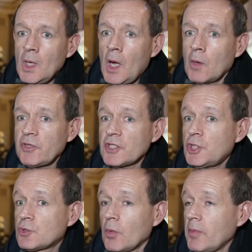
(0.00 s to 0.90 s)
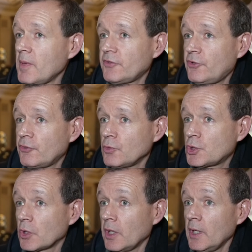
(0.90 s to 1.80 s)
I was actually swapping messages with
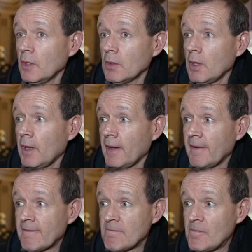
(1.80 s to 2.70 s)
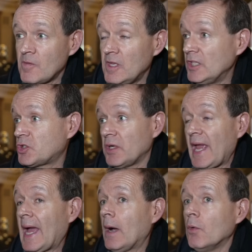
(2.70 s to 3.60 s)
Sugar Hill, um, literally
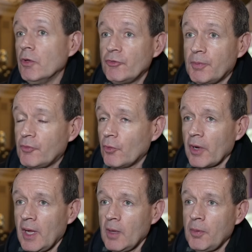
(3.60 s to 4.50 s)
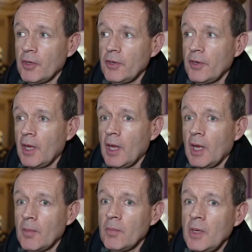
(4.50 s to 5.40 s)
hours before it happened.
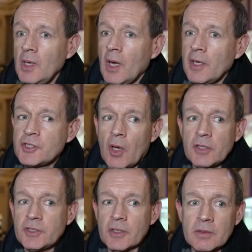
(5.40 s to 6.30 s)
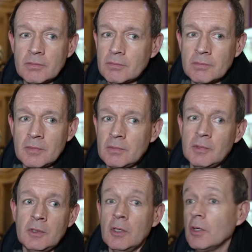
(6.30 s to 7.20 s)
Um, I mean, Tyson
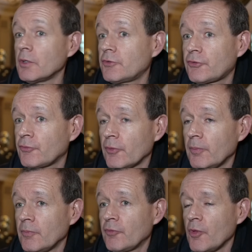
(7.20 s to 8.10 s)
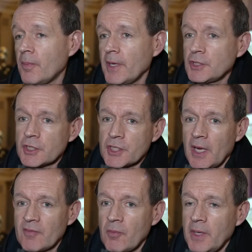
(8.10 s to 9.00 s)
looks, from from the pictures, I
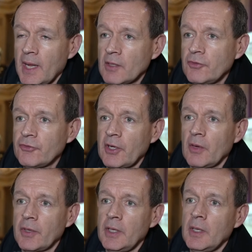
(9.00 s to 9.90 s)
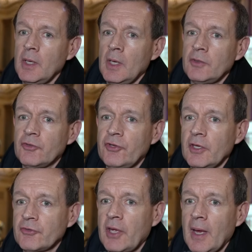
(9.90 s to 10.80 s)
haven't been out to Saudi to see
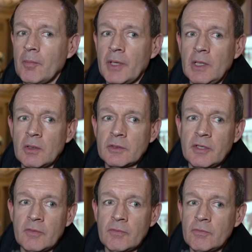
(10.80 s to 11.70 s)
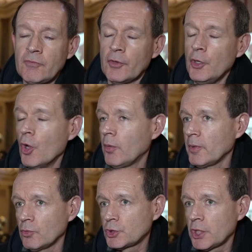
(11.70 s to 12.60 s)
his camp, but he looked in
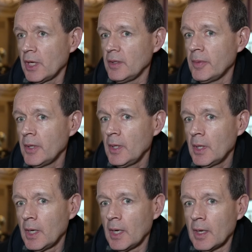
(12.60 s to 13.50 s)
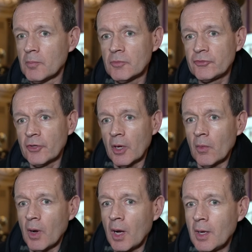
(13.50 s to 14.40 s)
phenomenal shape. Um, so
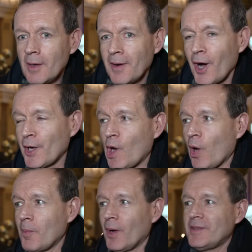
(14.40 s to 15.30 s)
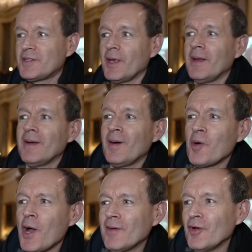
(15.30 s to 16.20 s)
uh, I don't know. I might uh, I
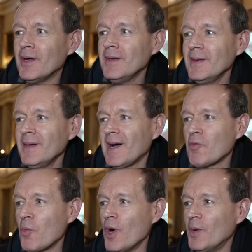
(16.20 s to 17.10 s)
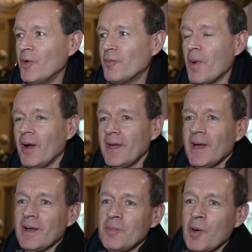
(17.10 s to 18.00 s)
might have a have a word with my
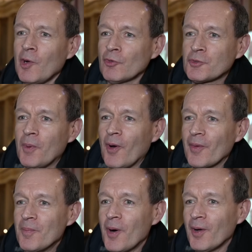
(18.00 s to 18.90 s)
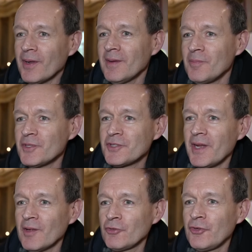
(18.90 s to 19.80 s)
uh, my old sparring partner, Mister
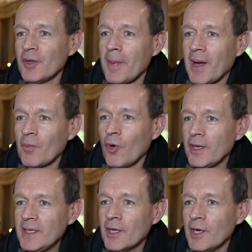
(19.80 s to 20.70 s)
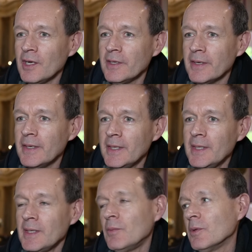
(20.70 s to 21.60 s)
Nelson, about what he'd heard, and
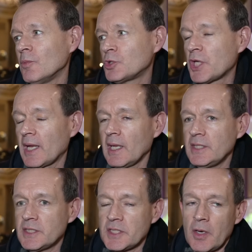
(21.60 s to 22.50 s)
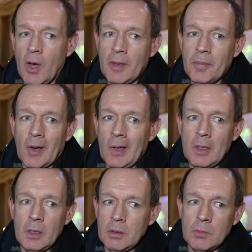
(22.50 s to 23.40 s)
we'll, we'll chat later tonight. But
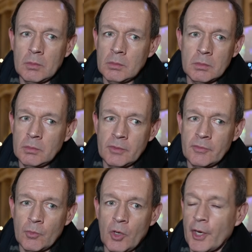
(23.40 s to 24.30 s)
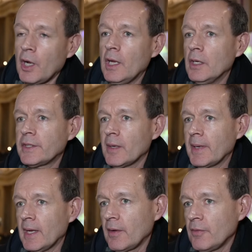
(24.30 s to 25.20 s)
I. The, the word I heard
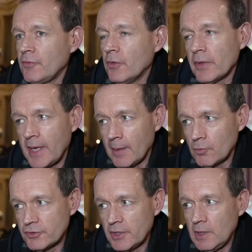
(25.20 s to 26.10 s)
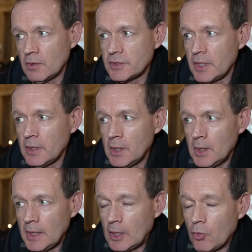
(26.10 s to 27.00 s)
coming of the Fury camp was that he looked in
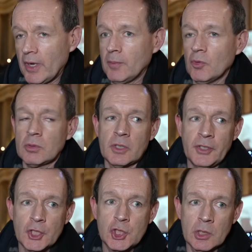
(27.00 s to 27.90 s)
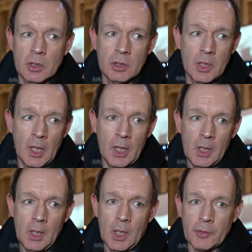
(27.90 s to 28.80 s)
incredible condition and uh,
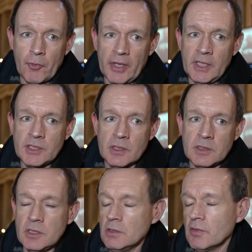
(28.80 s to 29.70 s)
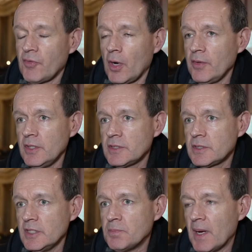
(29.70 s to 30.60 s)
and ready to, to unify these
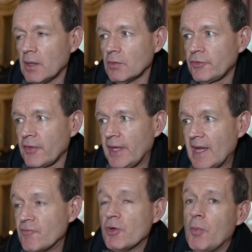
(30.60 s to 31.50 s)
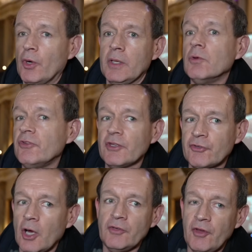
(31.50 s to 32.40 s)
these belts. I think everybody was
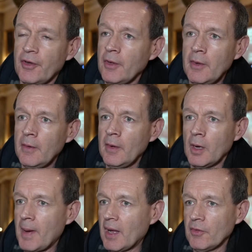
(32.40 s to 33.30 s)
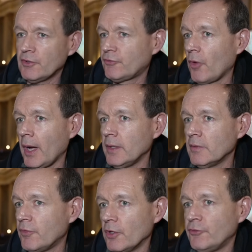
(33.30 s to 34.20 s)
excited about this fight, the
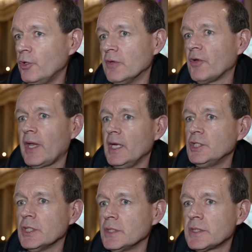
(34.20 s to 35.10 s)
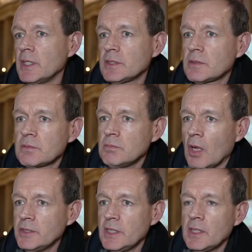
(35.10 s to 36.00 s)
first unification since
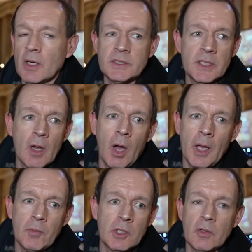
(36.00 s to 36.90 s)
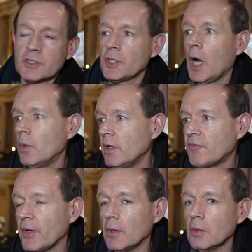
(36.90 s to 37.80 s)
nineteen ninety-nine with Lewis and
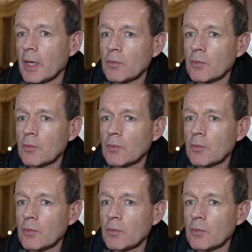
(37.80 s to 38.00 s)
Holyfield.